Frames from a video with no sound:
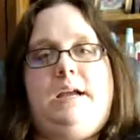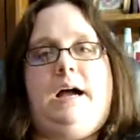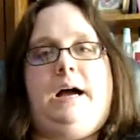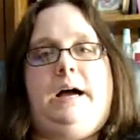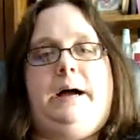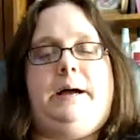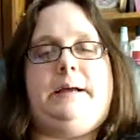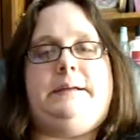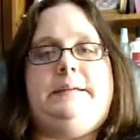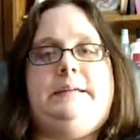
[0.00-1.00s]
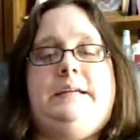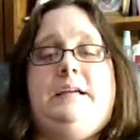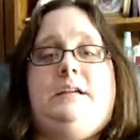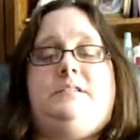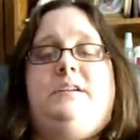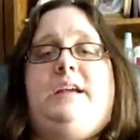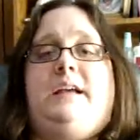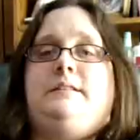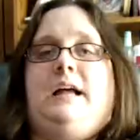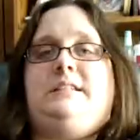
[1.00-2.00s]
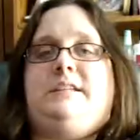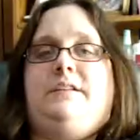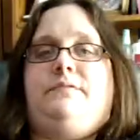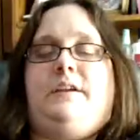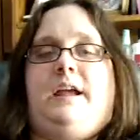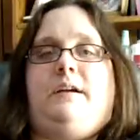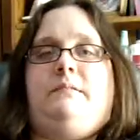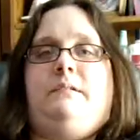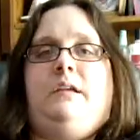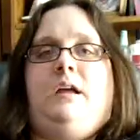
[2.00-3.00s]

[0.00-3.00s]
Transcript: Uh, so yeah, that's it for now.